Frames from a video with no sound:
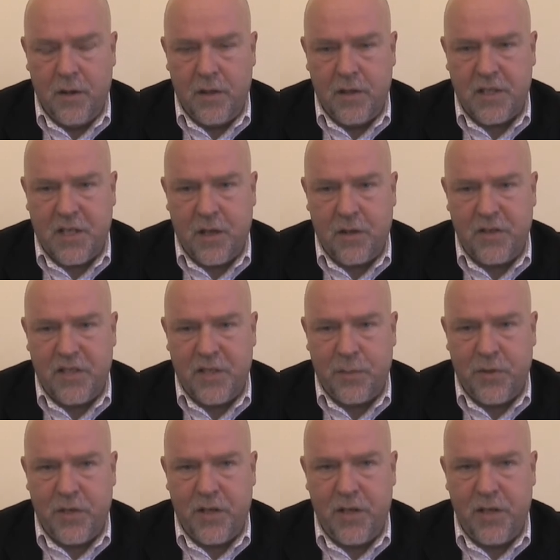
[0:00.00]
there's going to
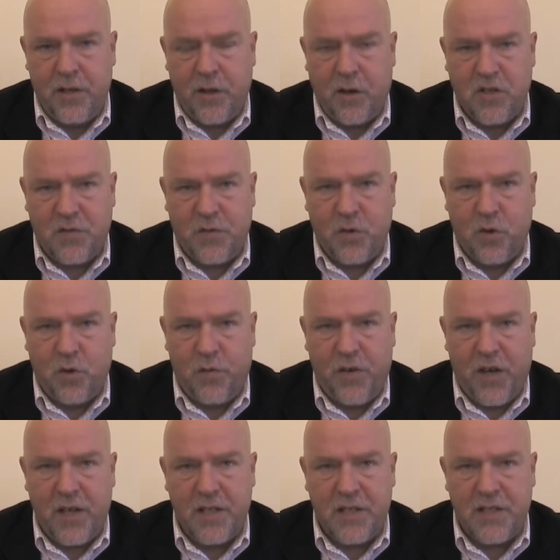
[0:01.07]
be those 4
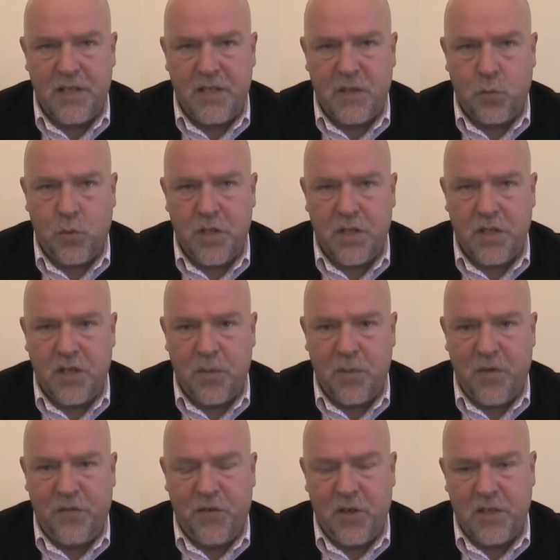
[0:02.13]
phases, which are going
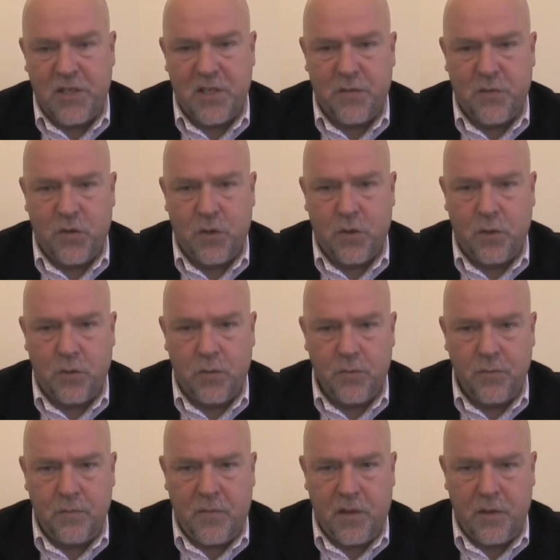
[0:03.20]
to be first of
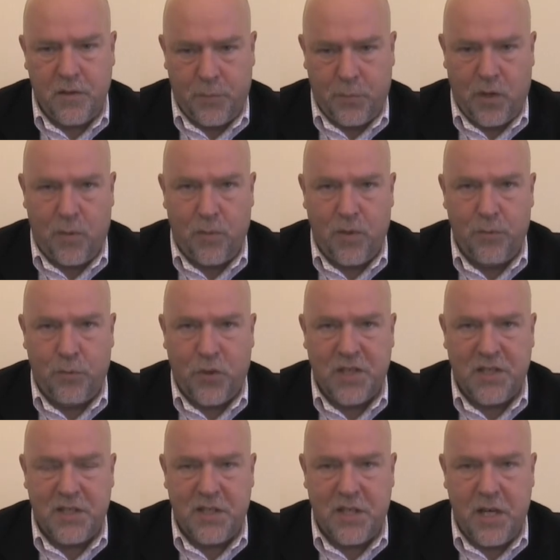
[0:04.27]
all the problem
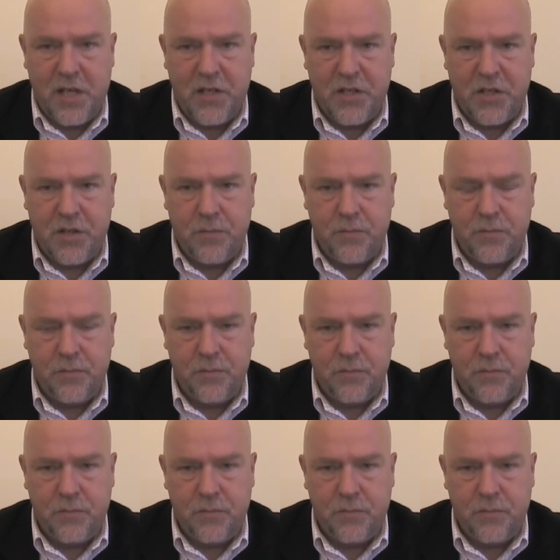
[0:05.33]
presentation,